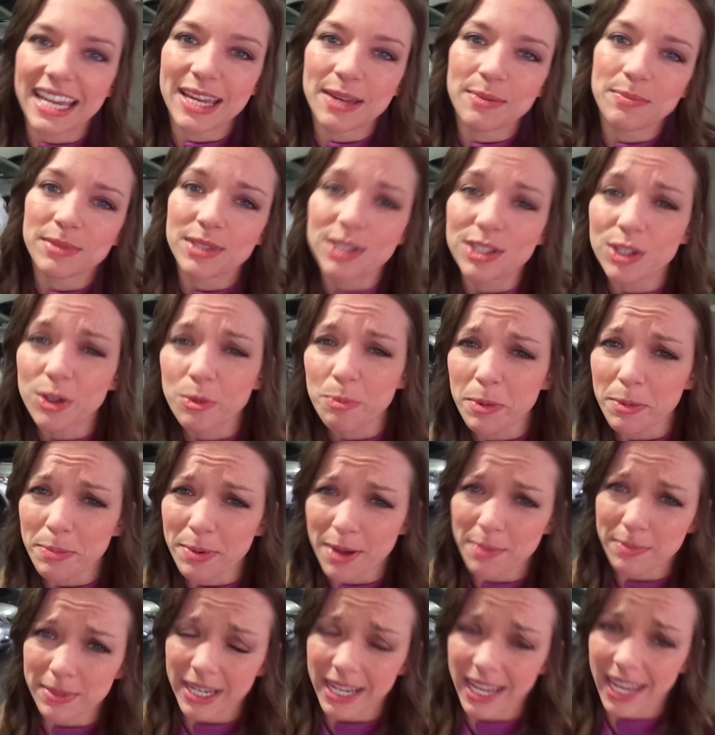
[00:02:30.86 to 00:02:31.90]
am super
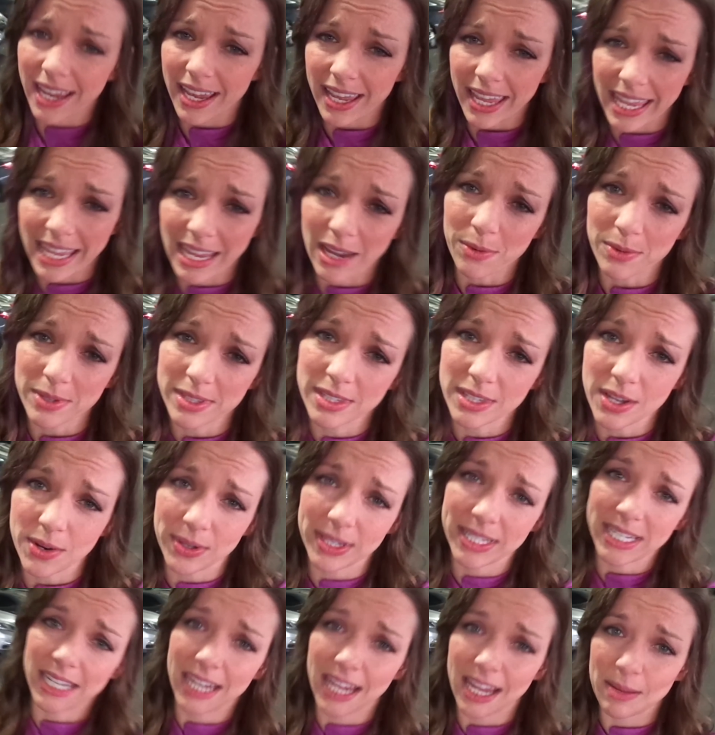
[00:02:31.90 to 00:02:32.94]
bummed I can't hang out with
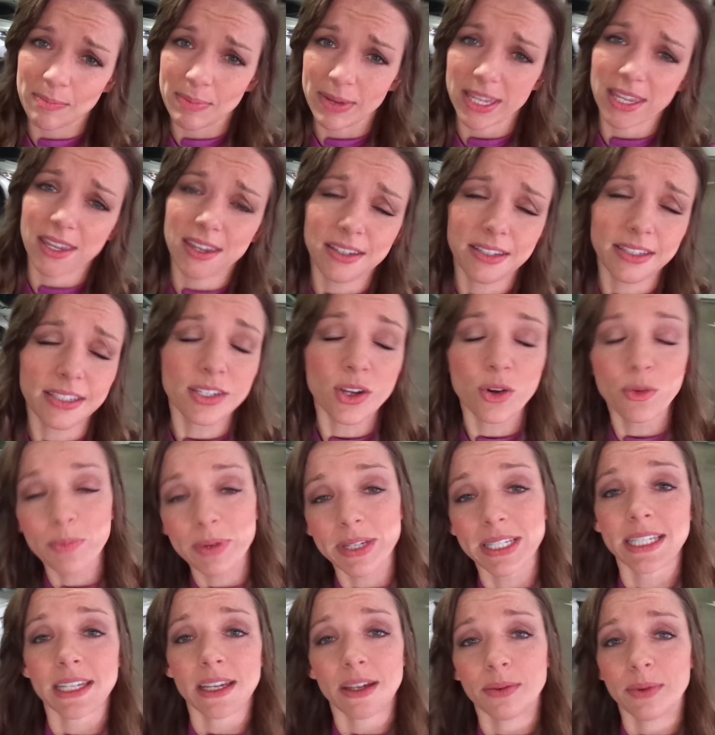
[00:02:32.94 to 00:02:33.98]
Noah today, but he's so
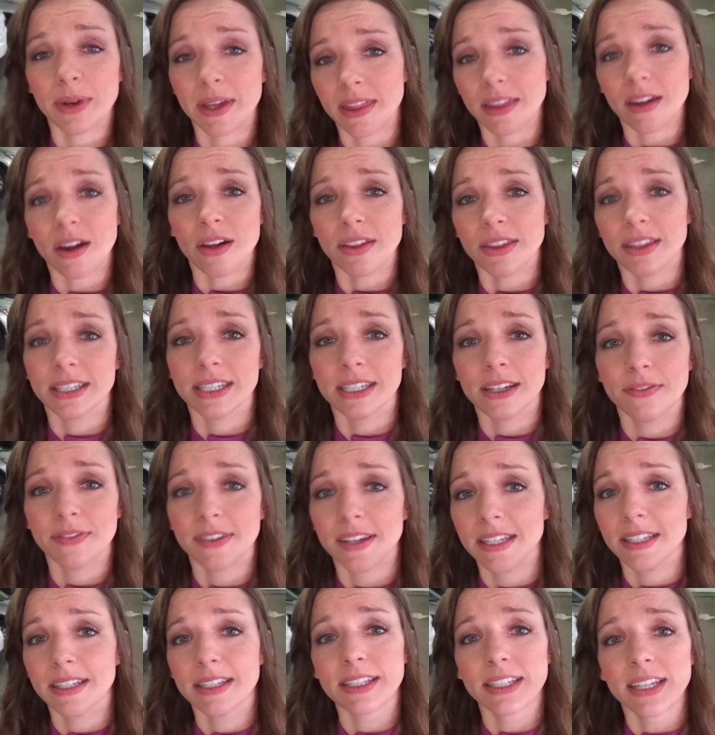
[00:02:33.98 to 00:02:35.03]
busy with all the stuff
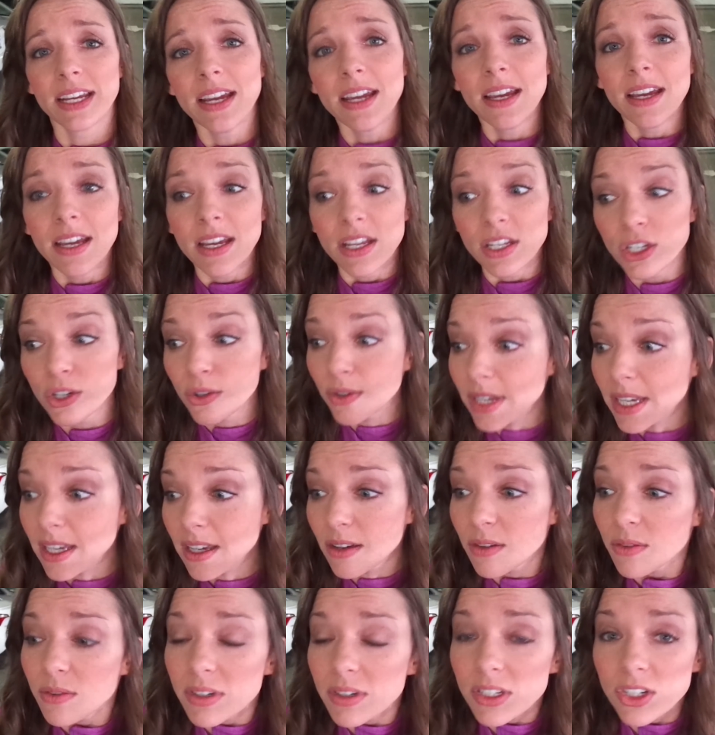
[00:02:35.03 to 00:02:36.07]
he's doing,
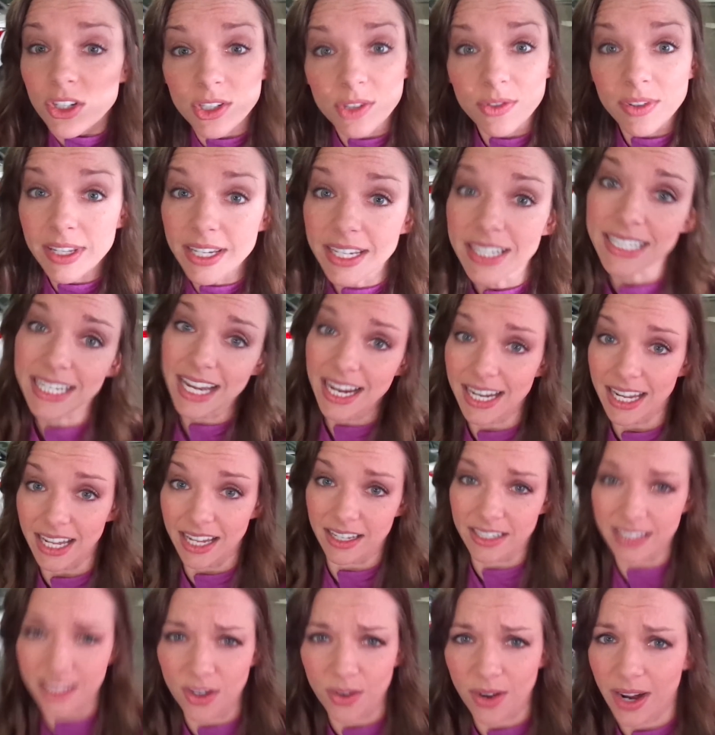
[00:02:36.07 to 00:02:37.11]
which is really exciting,
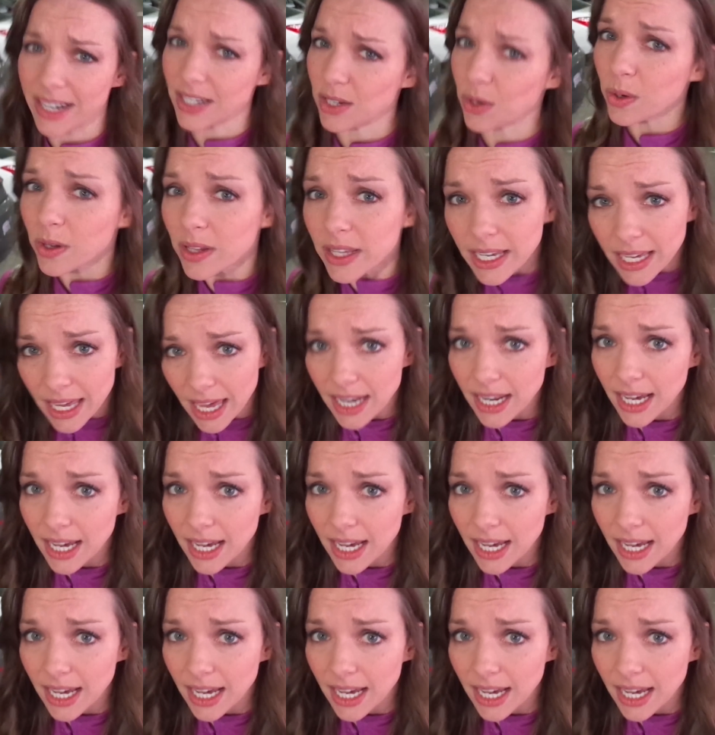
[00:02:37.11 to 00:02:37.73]
so I totally get